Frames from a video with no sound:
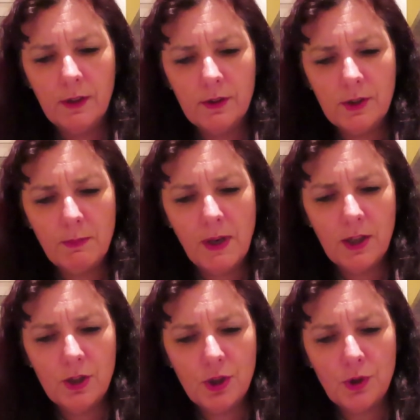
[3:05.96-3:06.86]
Just
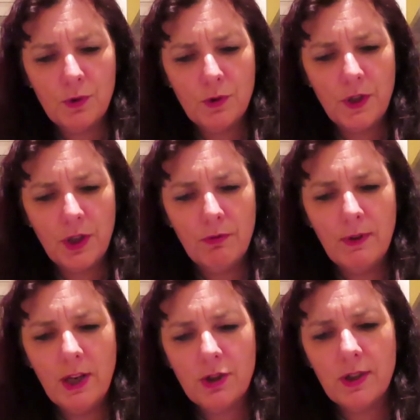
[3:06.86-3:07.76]
making sure that you
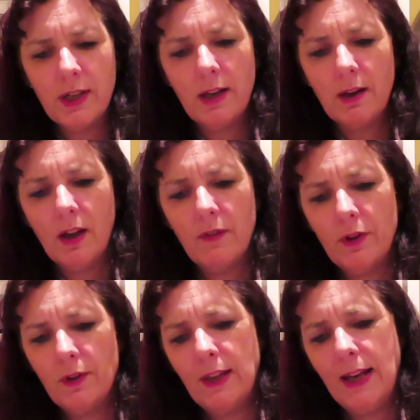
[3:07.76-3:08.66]
literally
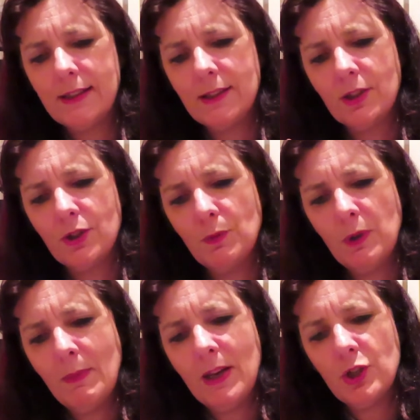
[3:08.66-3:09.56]
cover the letters, because you
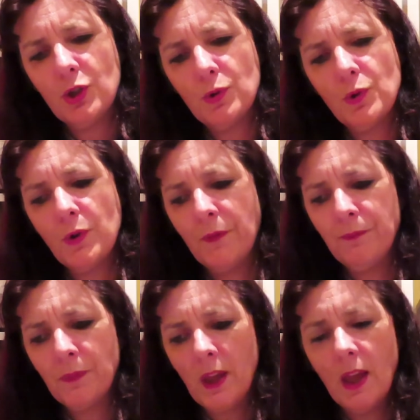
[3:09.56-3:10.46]
want to make sure
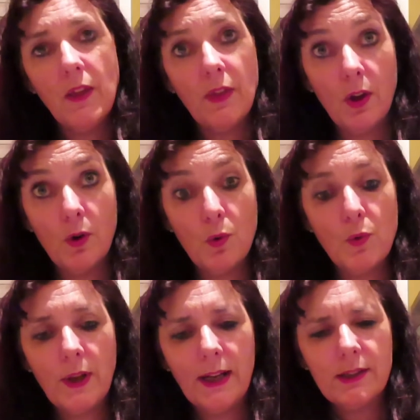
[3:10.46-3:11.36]
that all
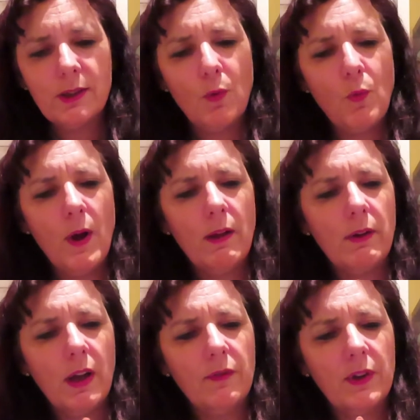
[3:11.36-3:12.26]
the letters are well
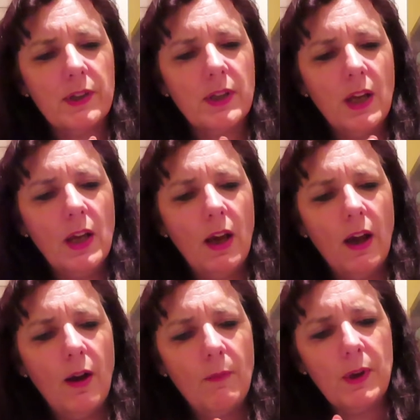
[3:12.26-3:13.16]
covered.
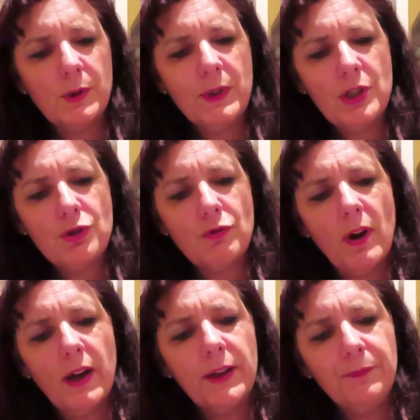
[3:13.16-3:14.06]
Because when it's
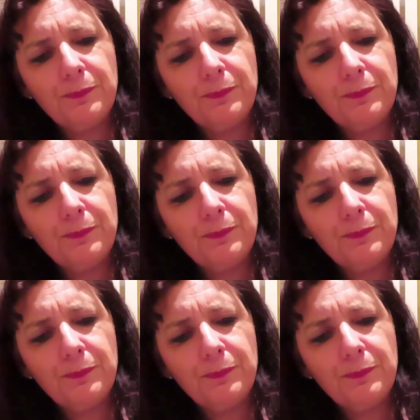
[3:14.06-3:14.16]
dry,